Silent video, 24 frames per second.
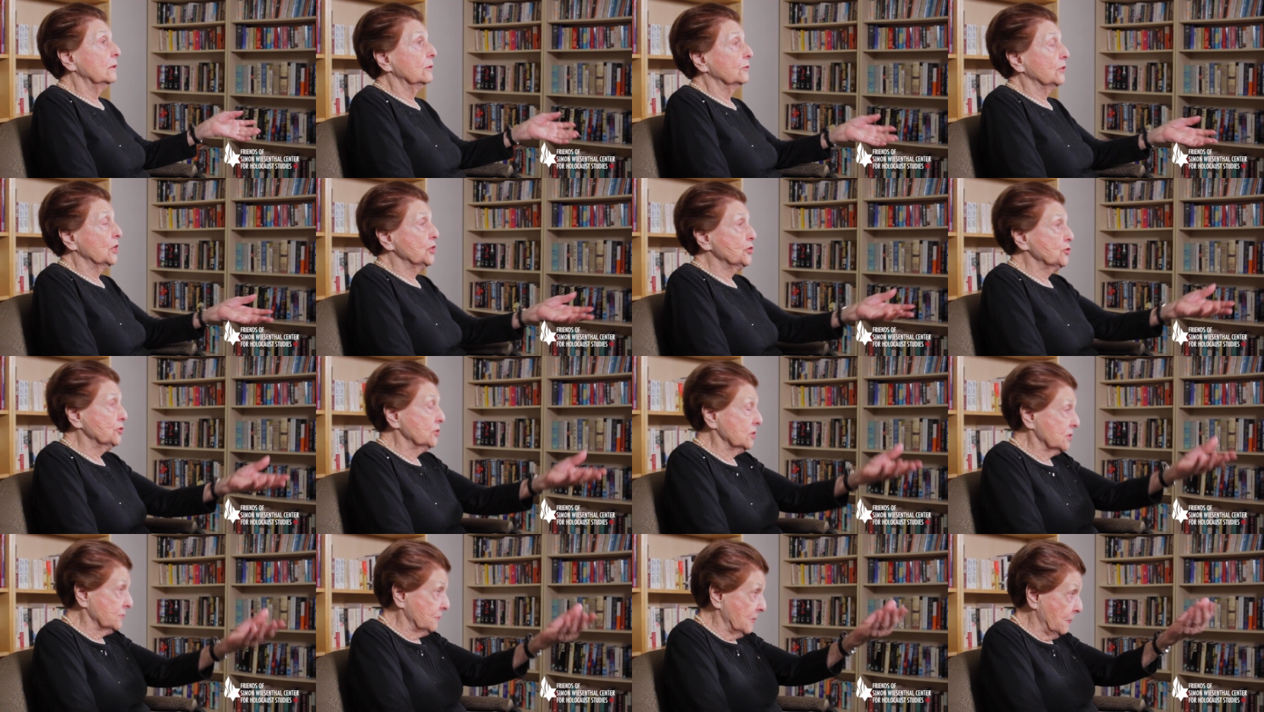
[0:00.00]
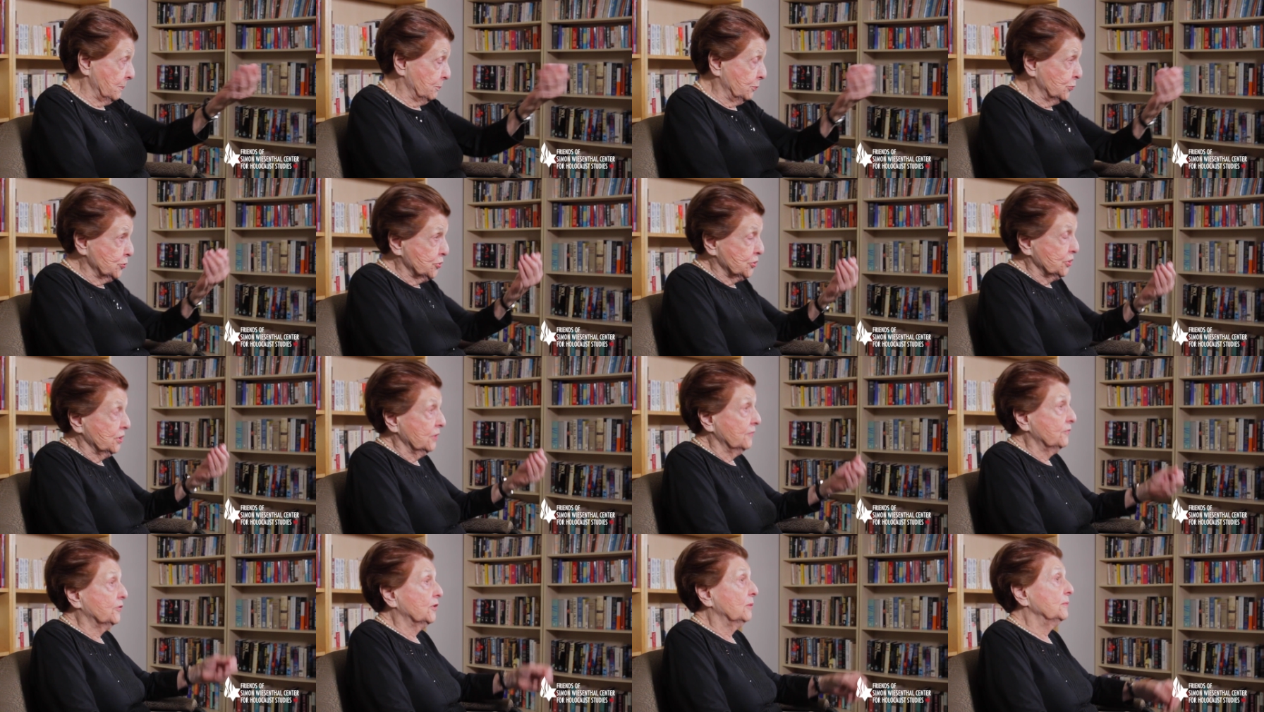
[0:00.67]
Russians were
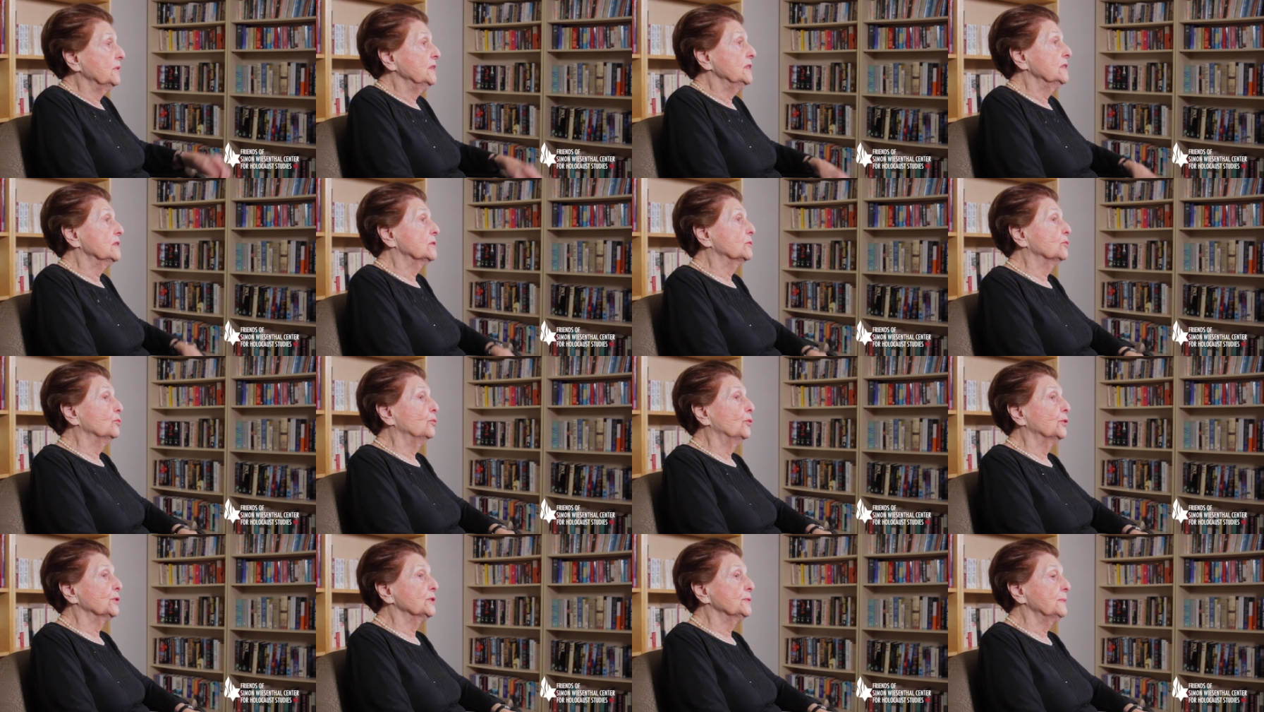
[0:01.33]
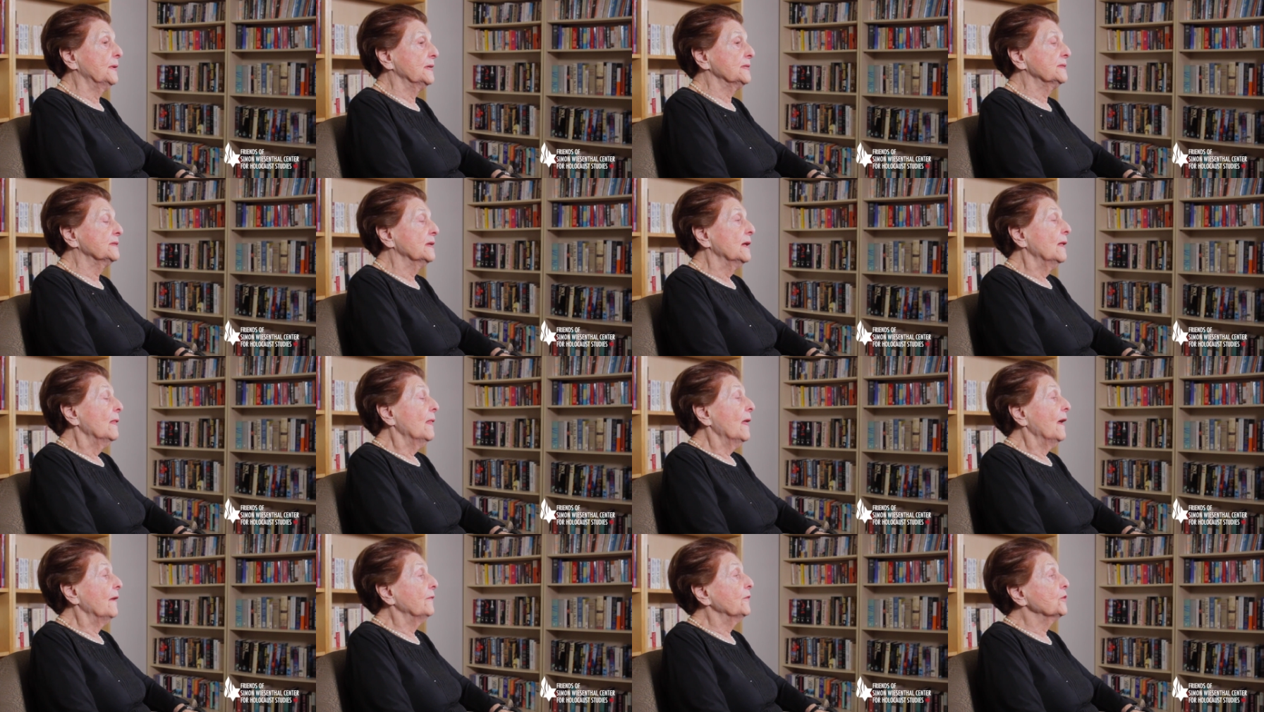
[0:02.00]
pushing from east towards west,
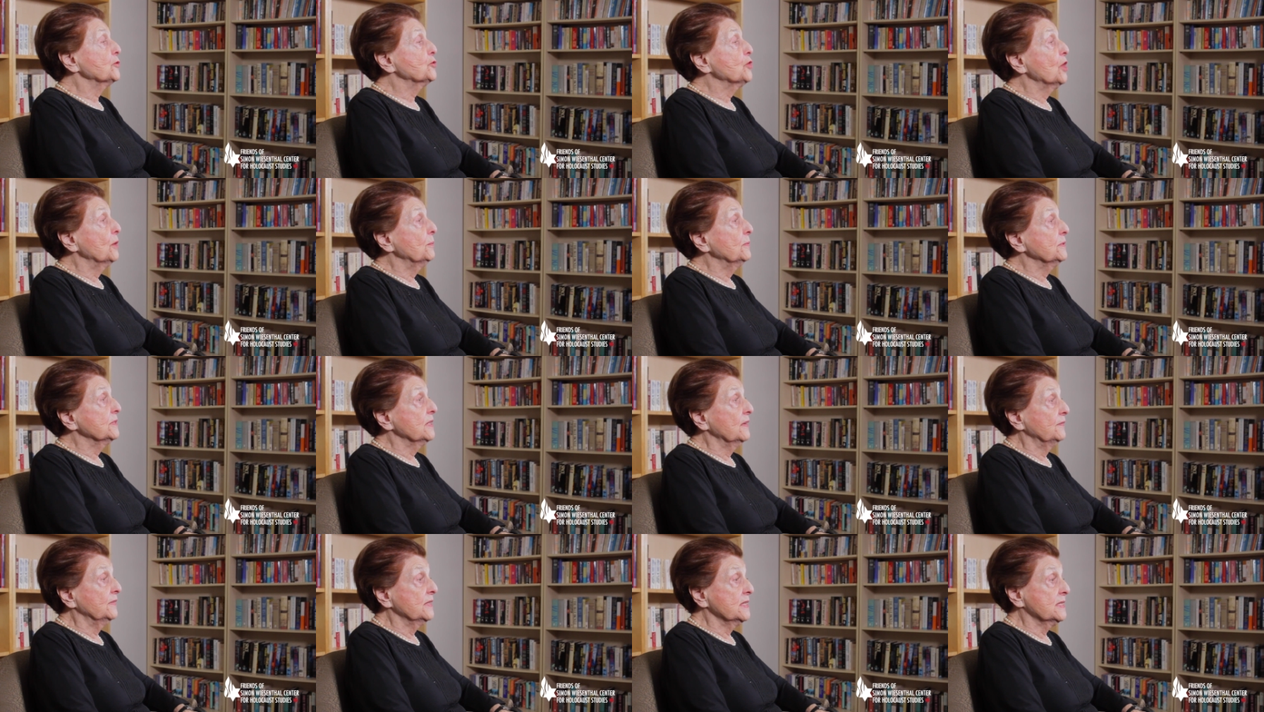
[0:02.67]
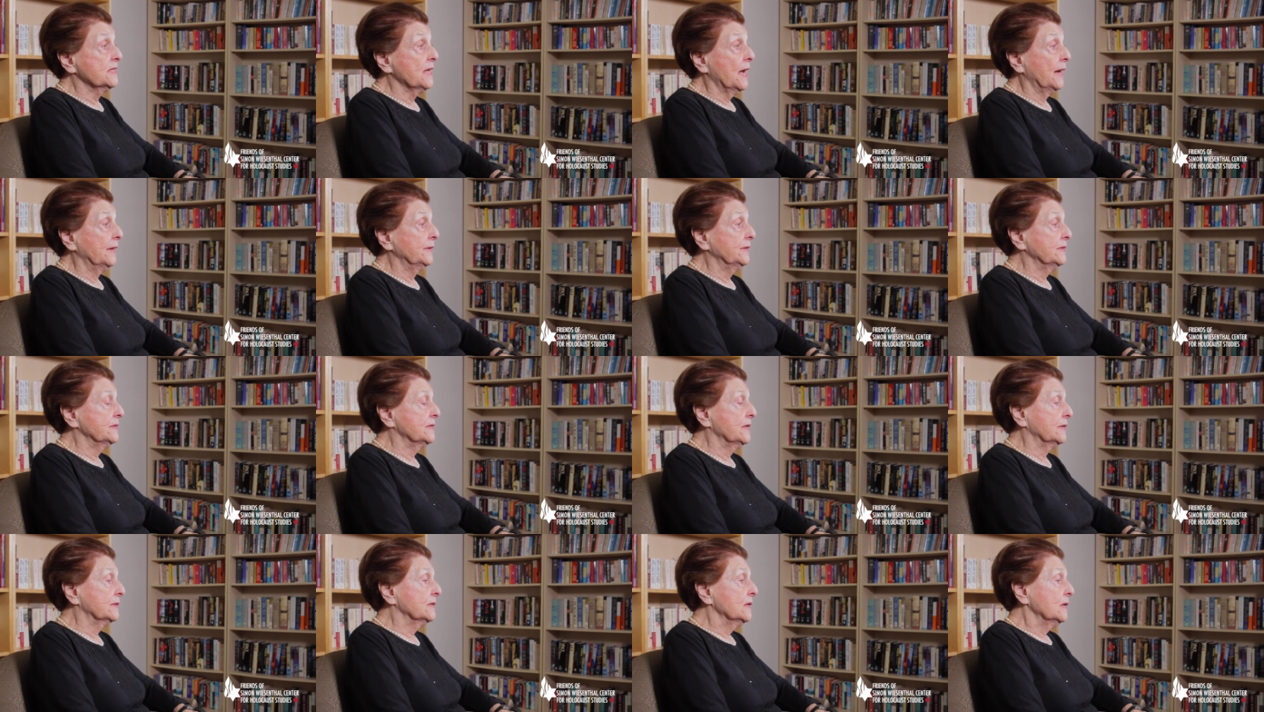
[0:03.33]
and the Germans have decided
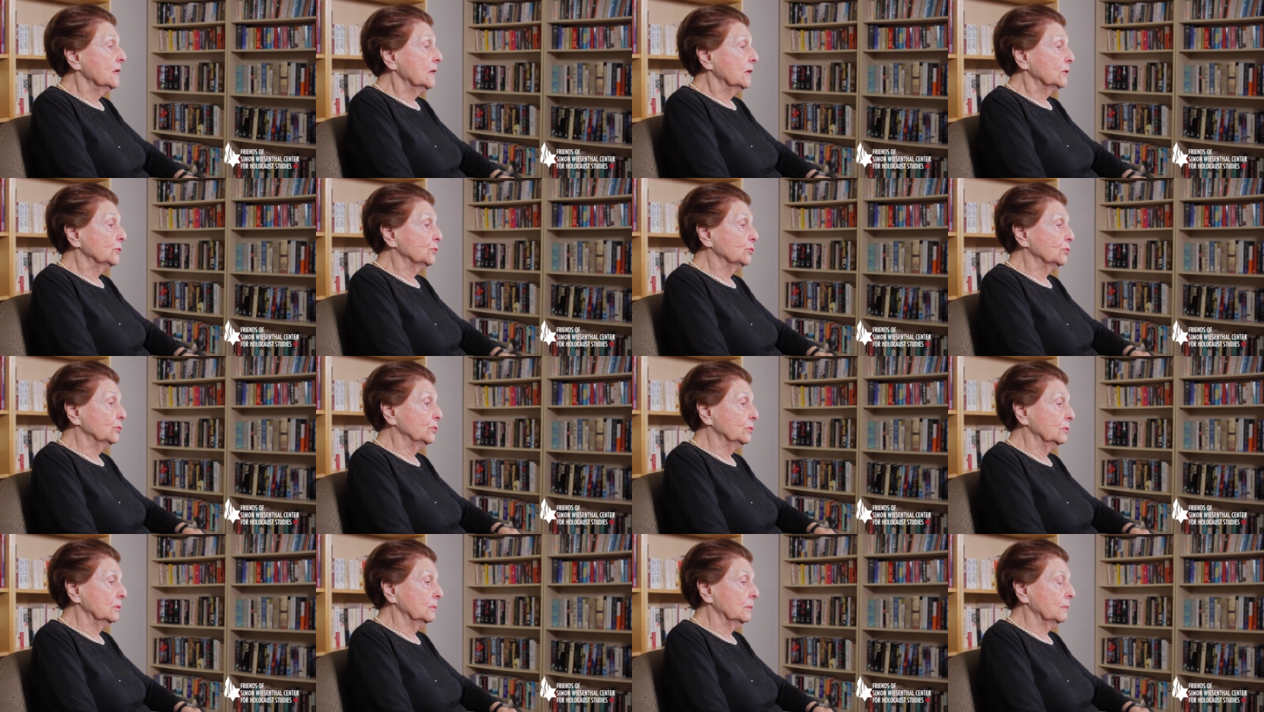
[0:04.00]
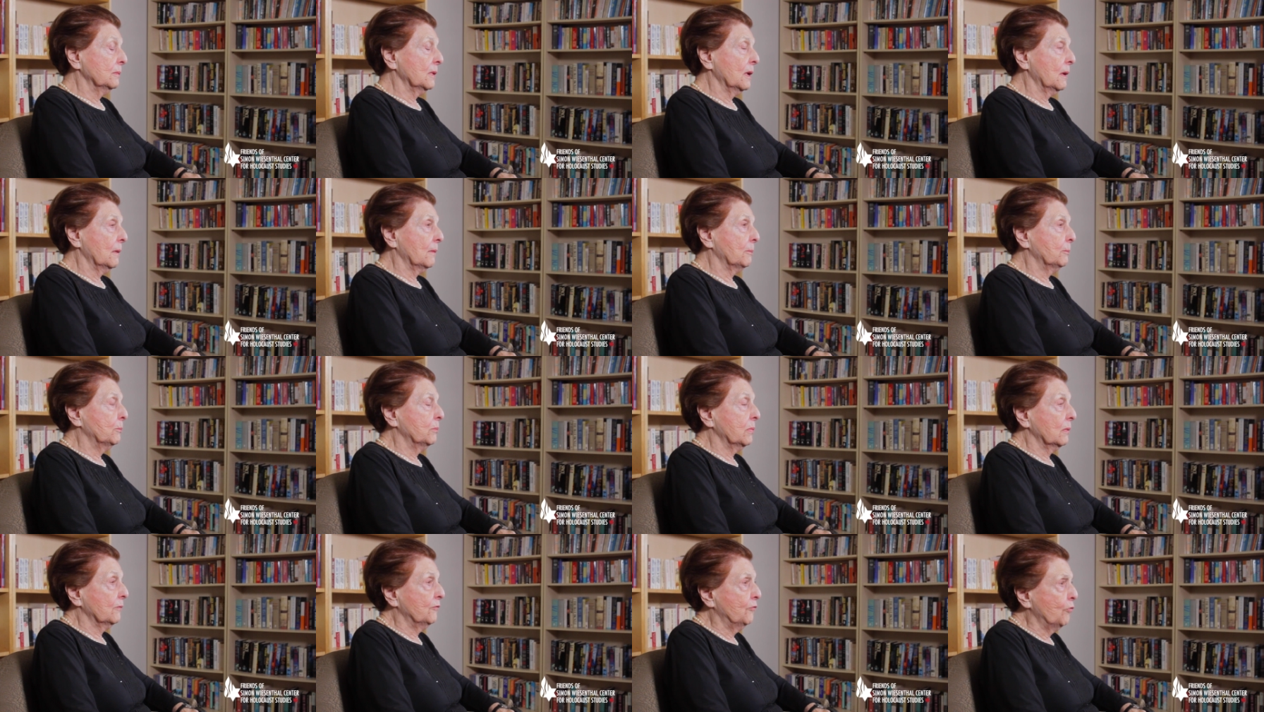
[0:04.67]
that to
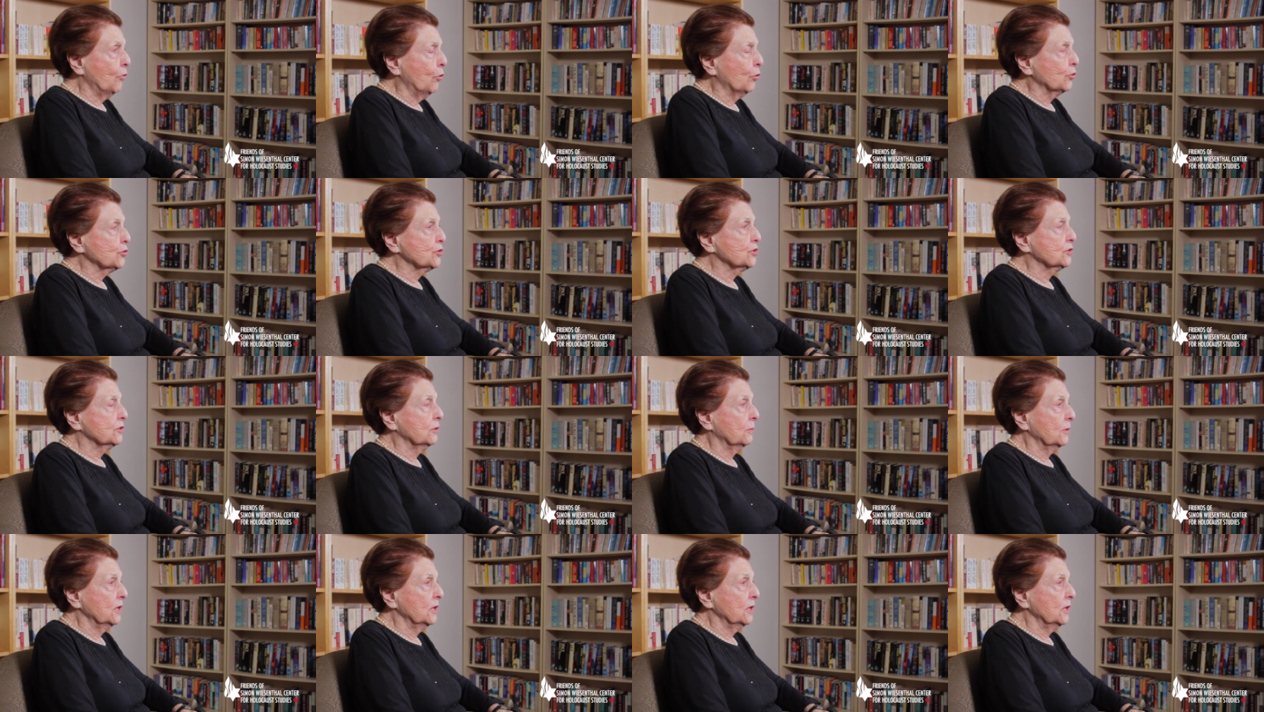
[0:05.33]
force some